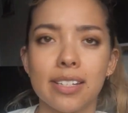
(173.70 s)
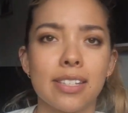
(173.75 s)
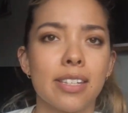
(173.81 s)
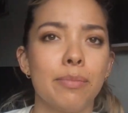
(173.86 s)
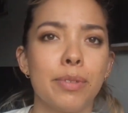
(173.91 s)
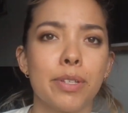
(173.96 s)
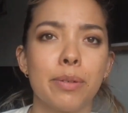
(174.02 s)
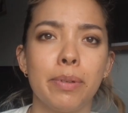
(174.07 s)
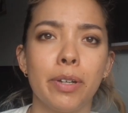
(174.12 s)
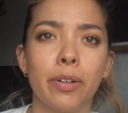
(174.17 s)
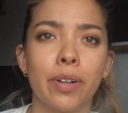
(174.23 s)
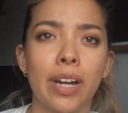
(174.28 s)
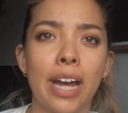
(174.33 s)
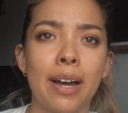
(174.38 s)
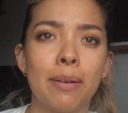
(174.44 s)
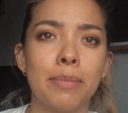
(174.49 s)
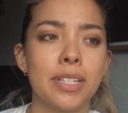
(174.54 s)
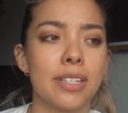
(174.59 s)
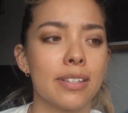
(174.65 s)
seem to be on
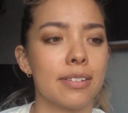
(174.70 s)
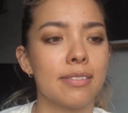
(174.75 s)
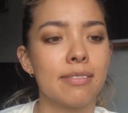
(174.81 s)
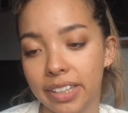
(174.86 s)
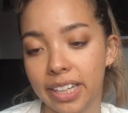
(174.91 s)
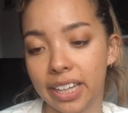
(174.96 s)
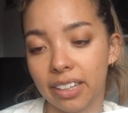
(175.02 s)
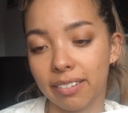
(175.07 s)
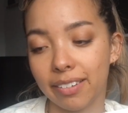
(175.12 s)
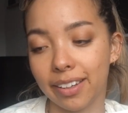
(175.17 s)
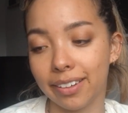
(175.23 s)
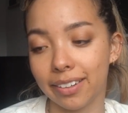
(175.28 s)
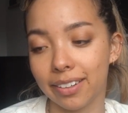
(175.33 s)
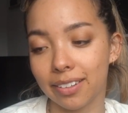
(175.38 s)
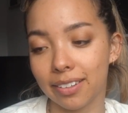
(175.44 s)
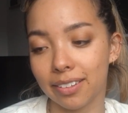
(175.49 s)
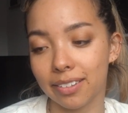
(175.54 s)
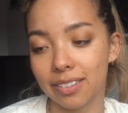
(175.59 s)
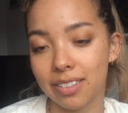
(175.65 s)
Amazon. They
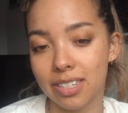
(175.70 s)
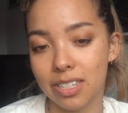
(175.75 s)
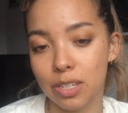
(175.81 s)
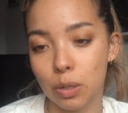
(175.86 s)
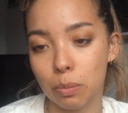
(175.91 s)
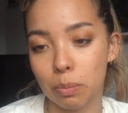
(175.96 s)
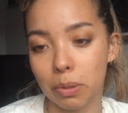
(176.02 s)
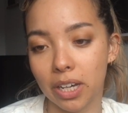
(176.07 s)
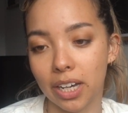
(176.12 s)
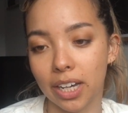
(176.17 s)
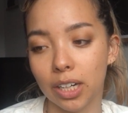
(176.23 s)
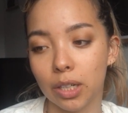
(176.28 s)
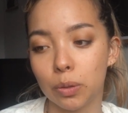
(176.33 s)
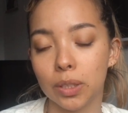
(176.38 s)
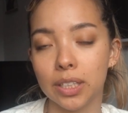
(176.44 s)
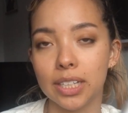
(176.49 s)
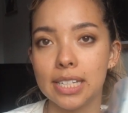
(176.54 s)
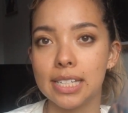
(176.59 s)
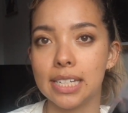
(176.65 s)
look super high
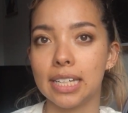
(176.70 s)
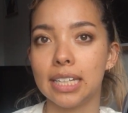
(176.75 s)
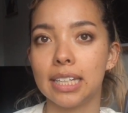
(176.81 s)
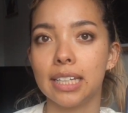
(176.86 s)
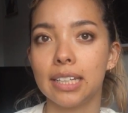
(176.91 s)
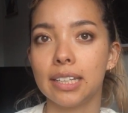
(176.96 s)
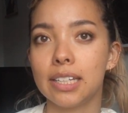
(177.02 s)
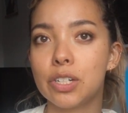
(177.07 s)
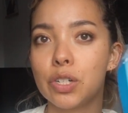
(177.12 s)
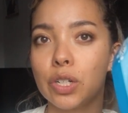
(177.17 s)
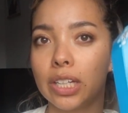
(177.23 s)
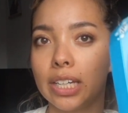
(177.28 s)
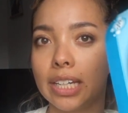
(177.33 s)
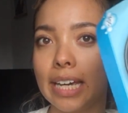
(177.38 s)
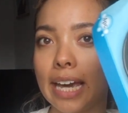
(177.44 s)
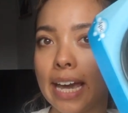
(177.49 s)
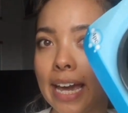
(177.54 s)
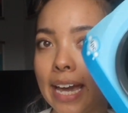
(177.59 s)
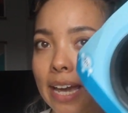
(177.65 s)
quality. They literally
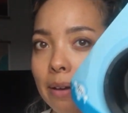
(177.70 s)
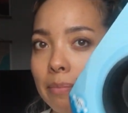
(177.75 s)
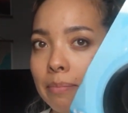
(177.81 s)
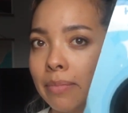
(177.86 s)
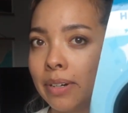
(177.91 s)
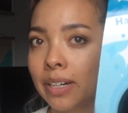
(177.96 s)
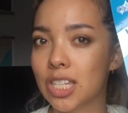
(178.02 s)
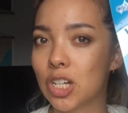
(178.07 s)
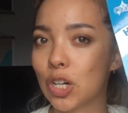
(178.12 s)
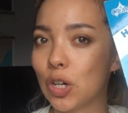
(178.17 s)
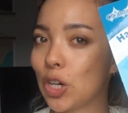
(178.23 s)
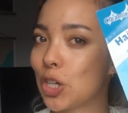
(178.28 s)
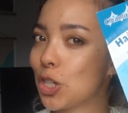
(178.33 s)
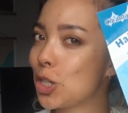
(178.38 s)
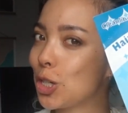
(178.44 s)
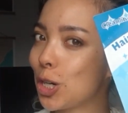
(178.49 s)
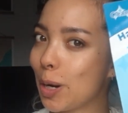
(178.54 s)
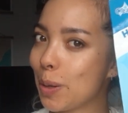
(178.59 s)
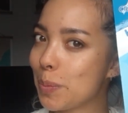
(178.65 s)
came
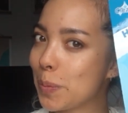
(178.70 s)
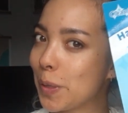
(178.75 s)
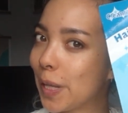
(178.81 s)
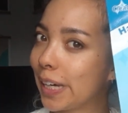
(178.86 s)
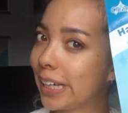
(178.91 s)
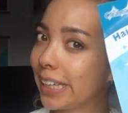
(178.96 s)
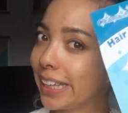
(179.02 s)
scrunched up like